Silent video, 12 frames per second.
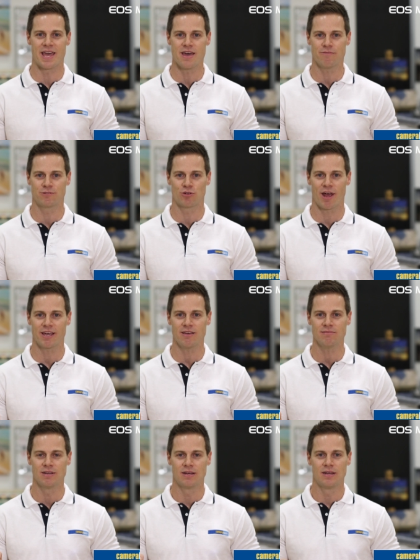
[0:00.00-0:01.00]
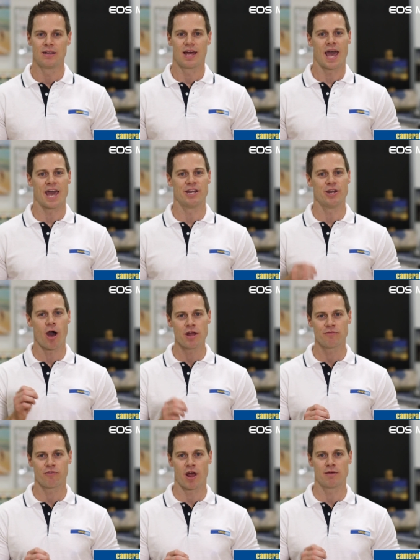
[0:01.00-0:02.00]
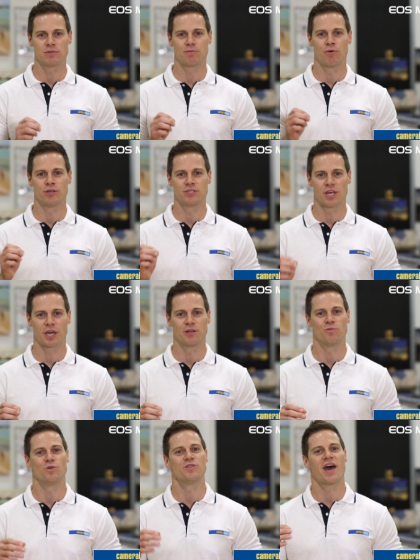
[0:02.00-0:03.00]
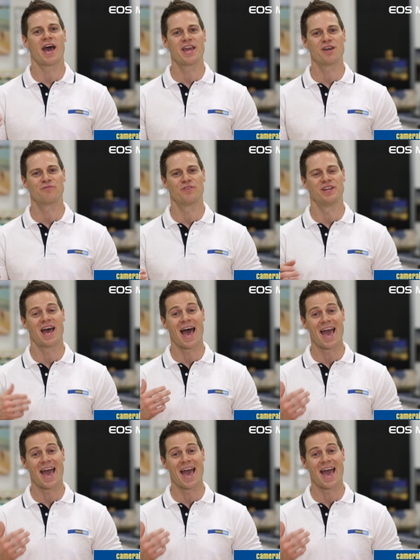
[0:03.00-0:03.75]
AF tracking and 9 frames per second with AF and